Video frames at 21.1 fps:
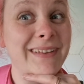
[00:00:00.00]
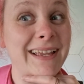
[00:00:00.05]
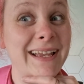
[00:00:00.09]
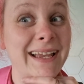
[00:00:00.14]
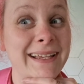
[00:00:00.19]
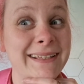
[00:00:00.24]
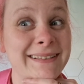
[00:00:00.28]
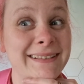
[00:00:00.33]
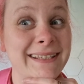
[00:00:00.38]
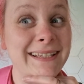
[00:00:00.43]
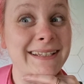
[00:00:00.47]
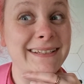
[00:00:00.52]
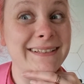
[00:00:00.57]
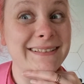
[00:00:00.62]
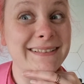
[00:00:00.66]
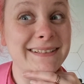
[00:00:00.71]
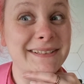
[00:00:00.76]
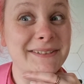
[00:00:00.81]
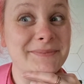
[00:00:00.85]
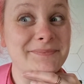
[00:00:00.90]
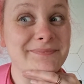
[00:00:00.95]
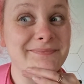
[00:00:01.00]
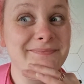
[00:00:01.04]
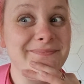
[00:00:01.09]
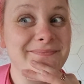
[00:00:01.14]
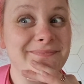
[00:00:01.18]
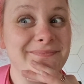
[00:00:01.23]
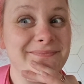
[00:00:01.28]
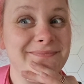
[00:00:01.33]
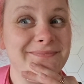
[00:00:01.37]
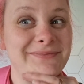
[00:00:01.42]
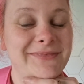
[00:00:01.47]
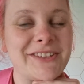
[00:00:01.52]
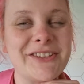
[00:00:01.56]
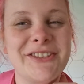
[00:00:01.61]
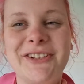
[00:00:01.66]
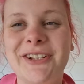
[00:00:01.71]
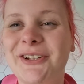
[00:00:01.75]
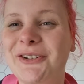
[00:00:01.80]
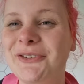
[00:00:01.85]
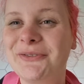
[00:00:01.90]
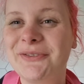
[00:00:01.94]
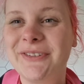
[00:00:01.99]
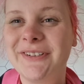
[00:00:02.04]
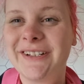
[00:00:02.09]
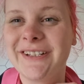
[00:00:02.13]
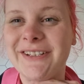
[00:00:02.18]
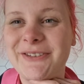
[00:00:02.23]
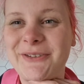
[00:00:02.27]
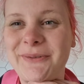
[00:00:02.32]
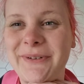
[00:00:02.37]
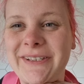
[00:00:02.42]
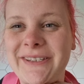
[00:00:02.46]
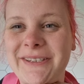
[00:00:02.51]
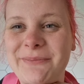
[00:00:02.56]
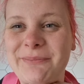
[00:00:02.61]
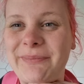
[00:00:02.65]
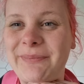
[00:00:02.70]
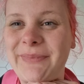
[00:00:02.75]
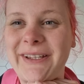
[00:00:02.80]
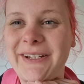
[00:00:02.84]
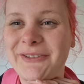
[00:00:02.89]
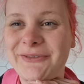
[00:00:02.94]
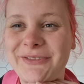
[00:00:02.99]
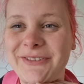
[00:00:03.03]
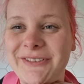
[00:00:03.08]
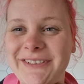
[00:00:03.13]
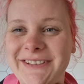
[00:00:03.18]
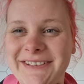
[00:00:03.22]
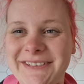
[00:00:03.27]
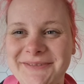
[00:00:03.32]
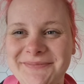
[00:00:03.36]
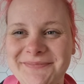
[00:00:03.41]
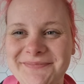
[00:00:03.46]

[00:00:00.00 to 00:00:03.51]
excited. Slow food is always the better food.